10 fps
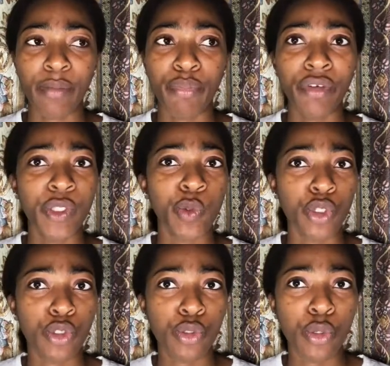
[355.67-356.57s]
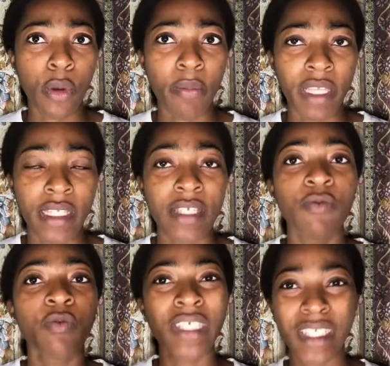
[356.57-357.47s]
Prince was too
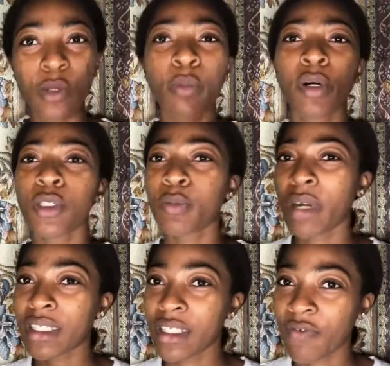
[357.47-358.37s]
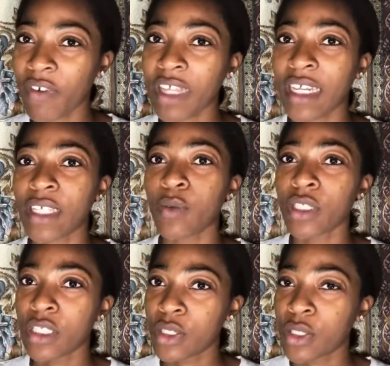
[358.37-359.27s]
competitive, which still boils back to the fact that he
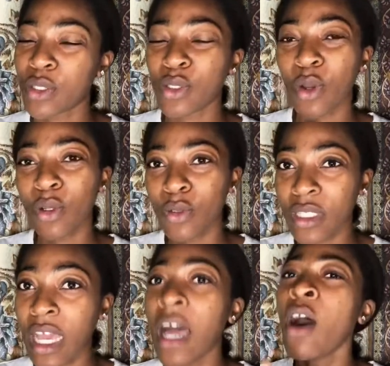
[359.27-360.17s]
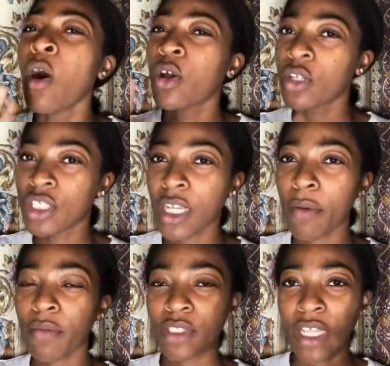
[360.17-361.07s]
was a sore loser. Although
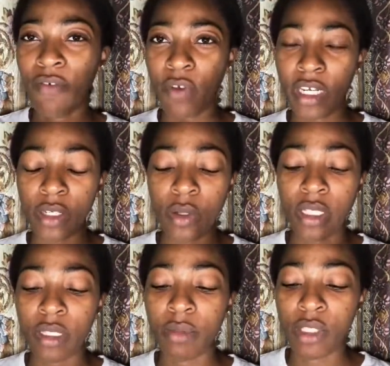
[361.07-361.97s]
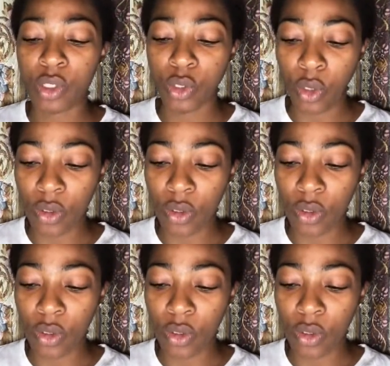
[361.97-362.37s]
she avoided calling him a sore